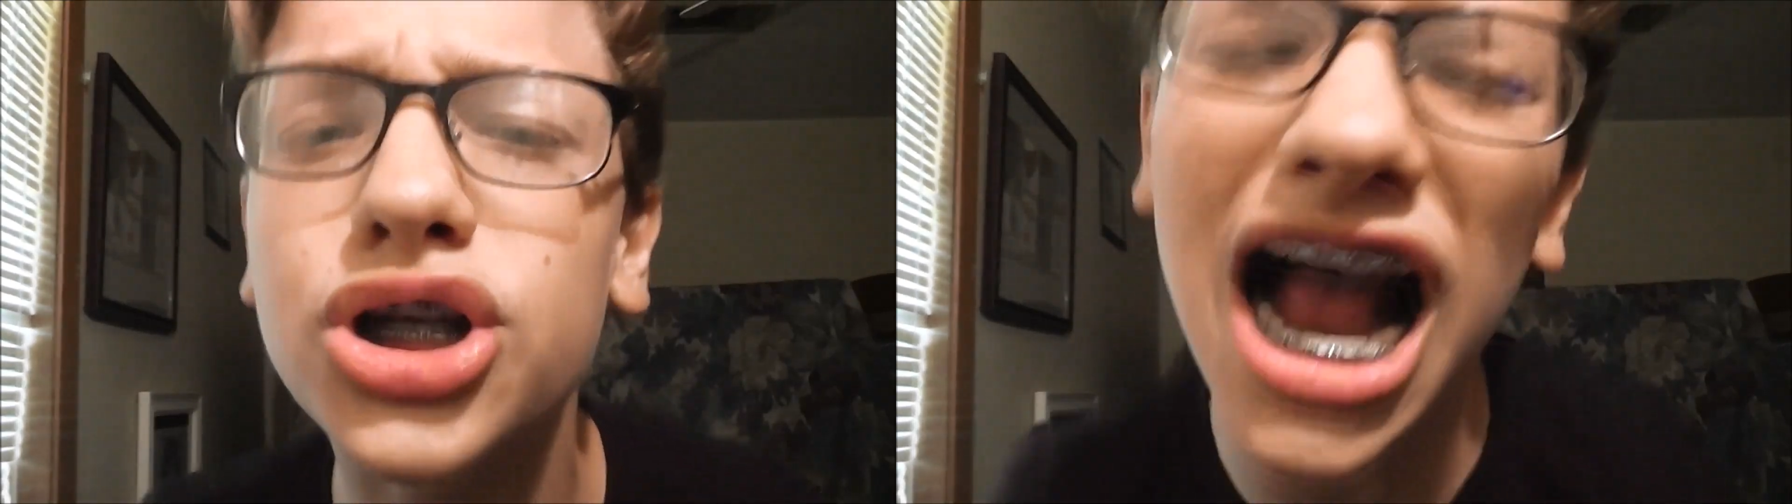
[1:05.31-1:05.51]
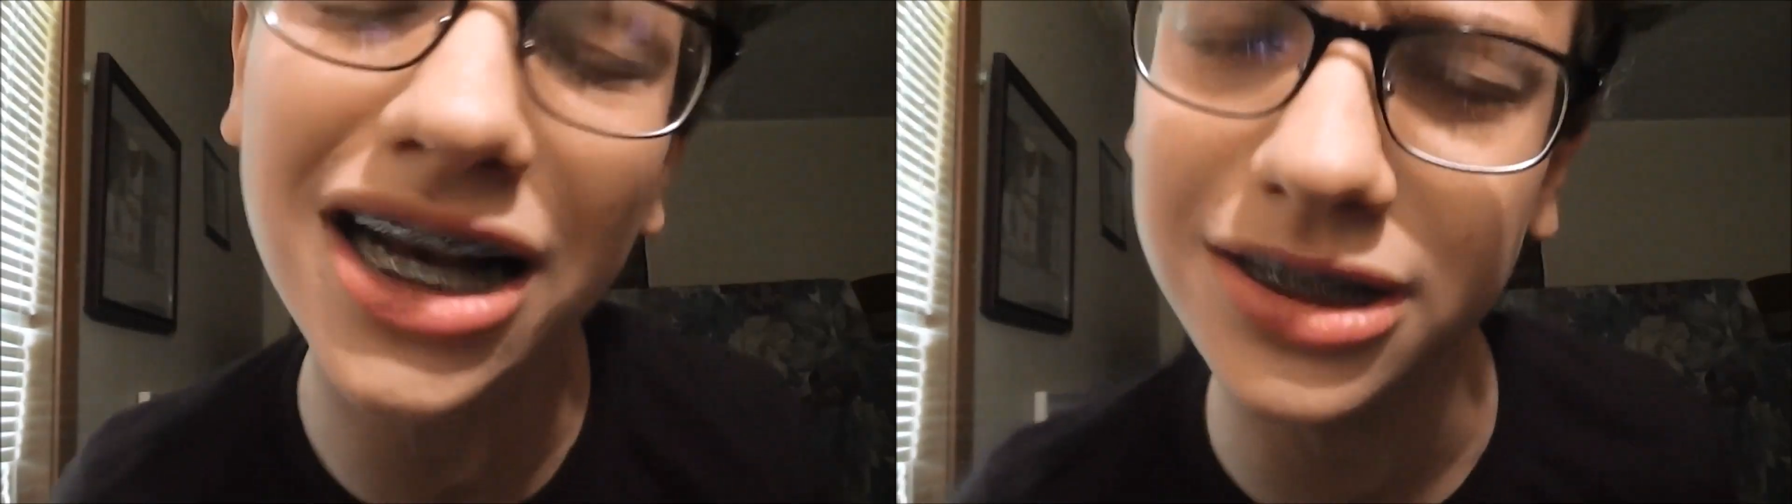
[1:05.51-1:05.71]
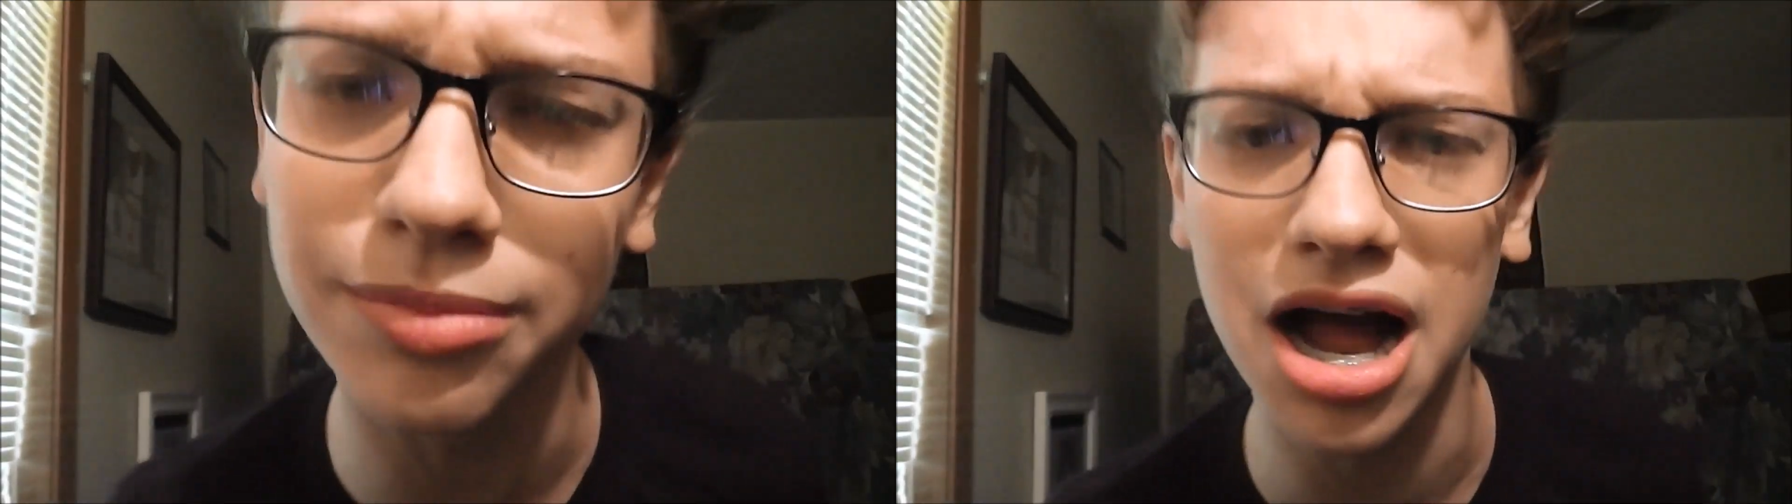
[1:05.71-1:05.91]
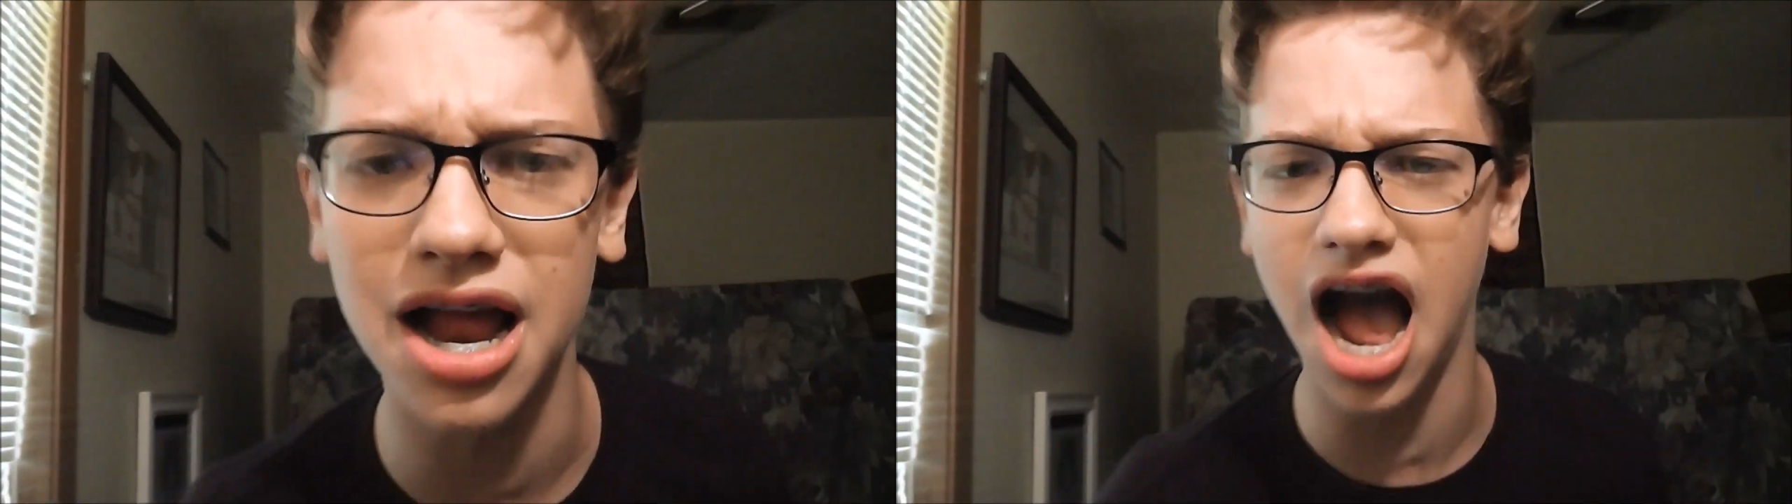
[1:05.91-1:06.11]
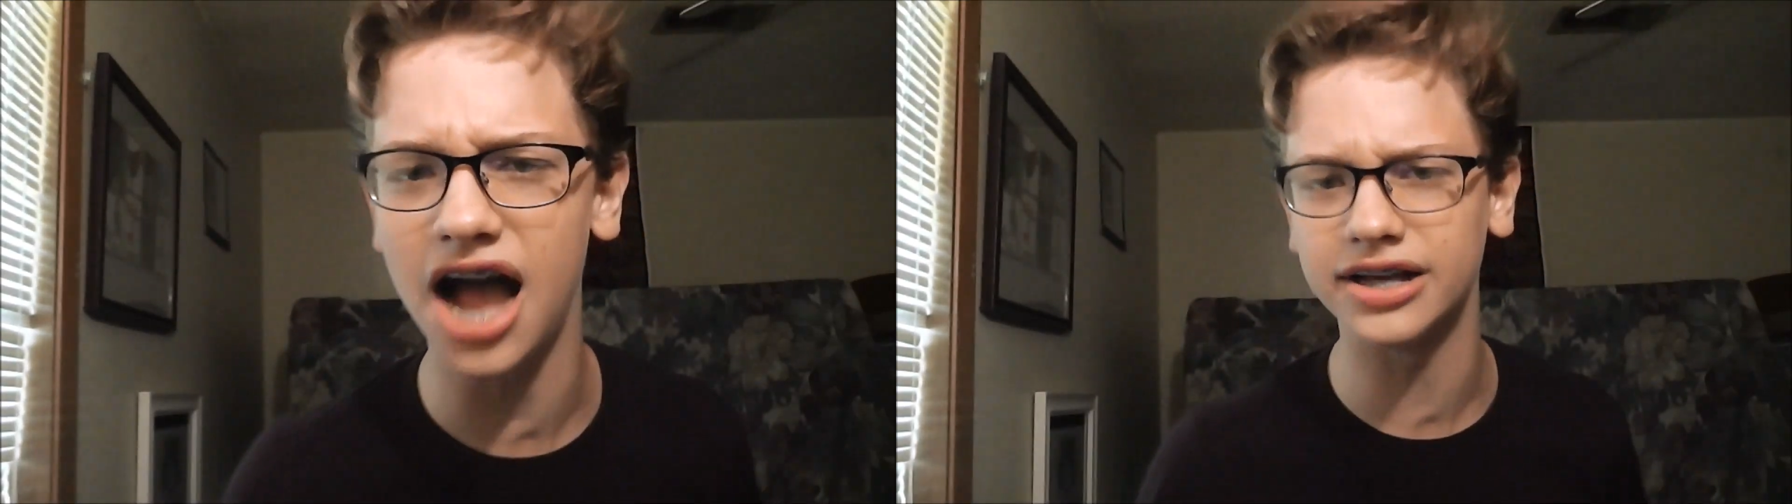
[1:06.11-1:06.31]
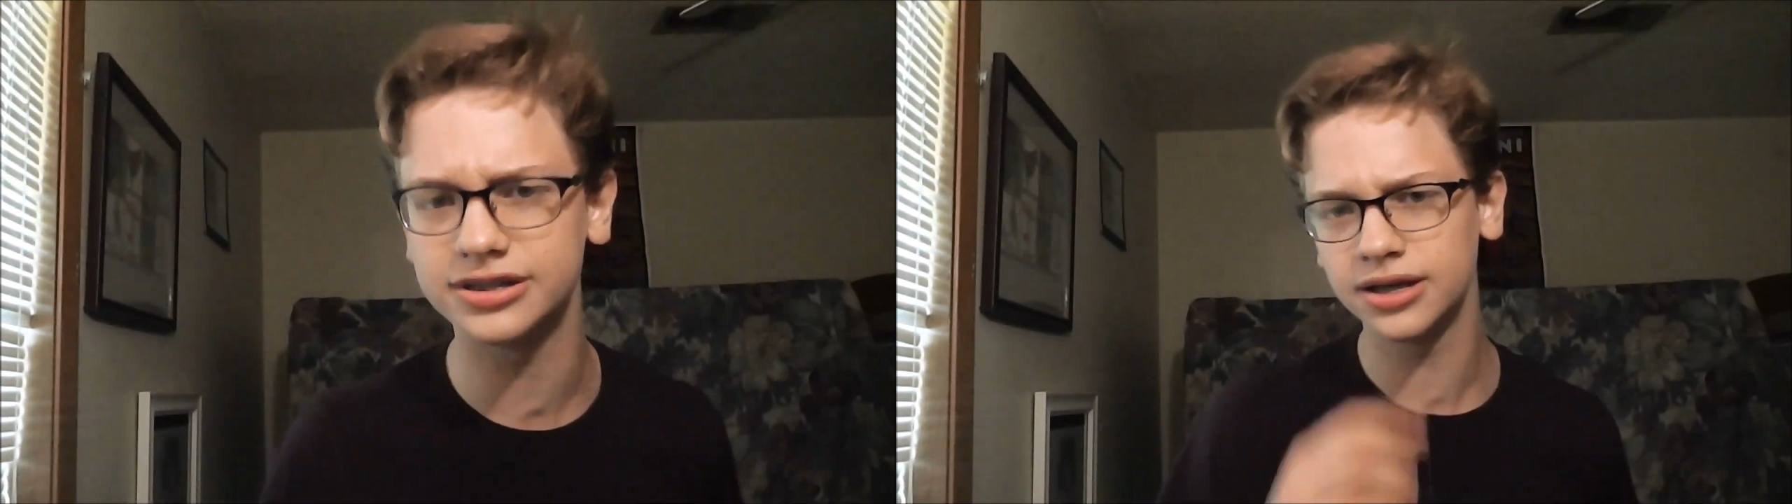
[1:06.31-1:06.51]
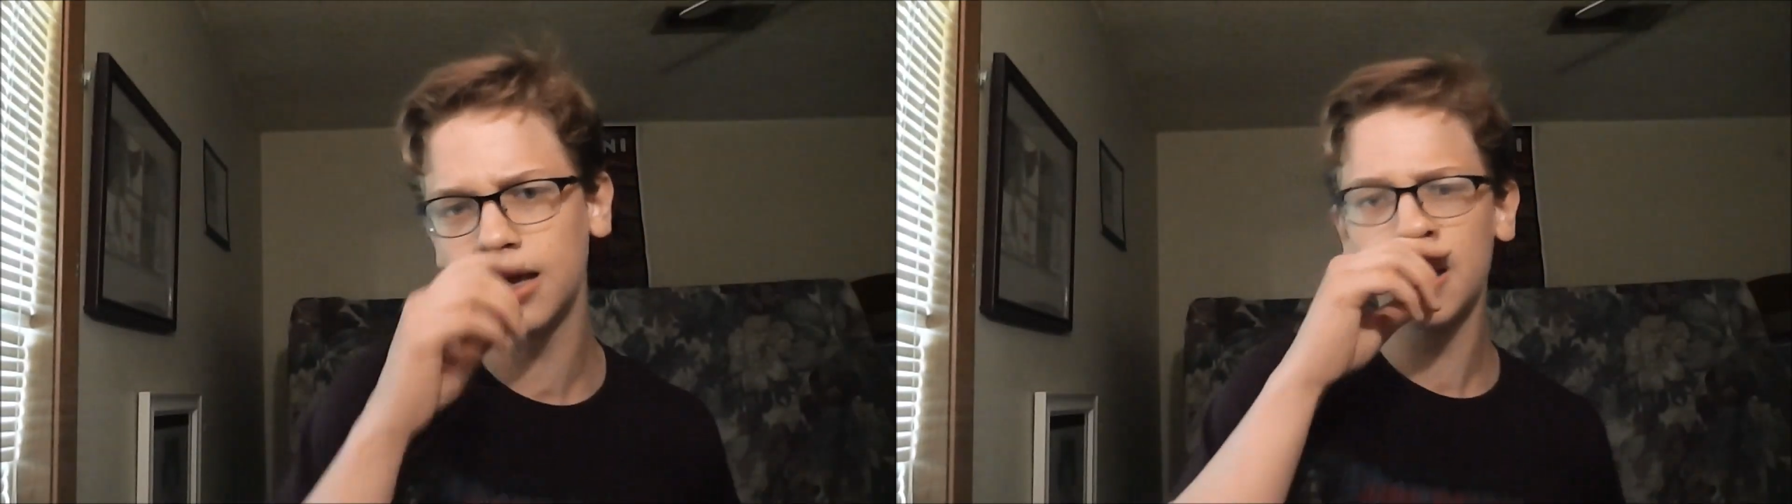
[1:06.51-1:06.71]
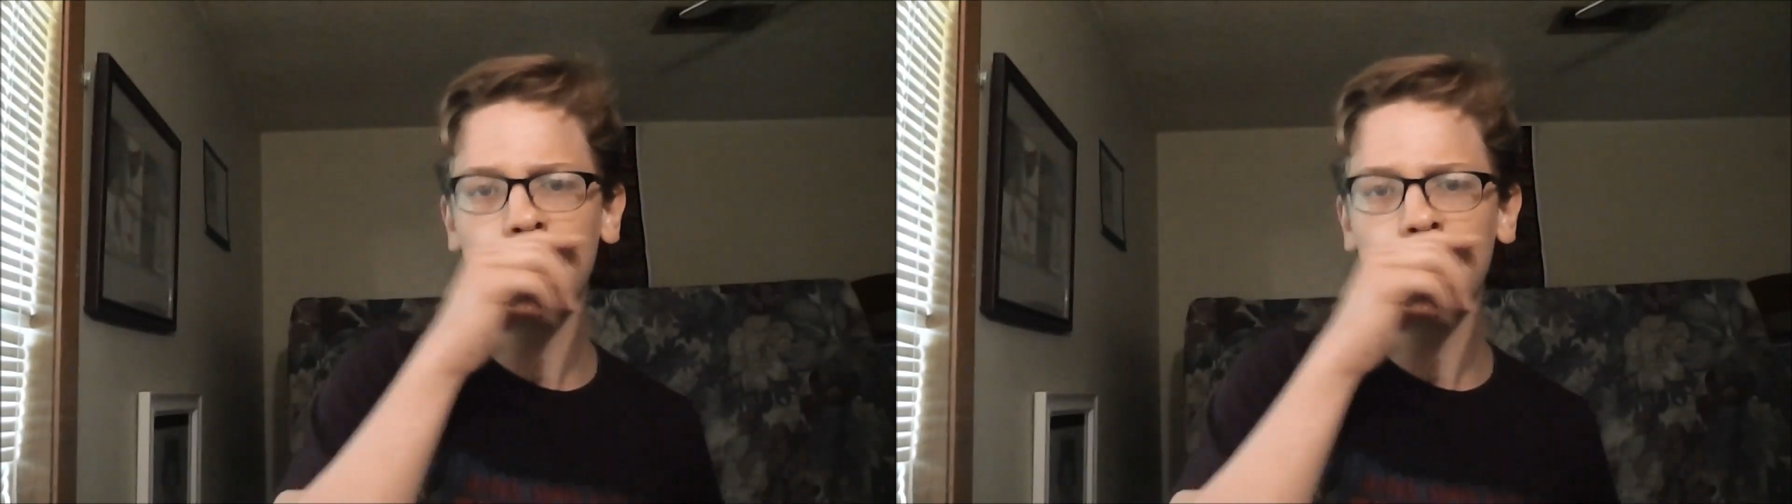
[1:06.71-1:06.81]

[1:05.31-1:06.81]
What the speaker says: trash in my eyes.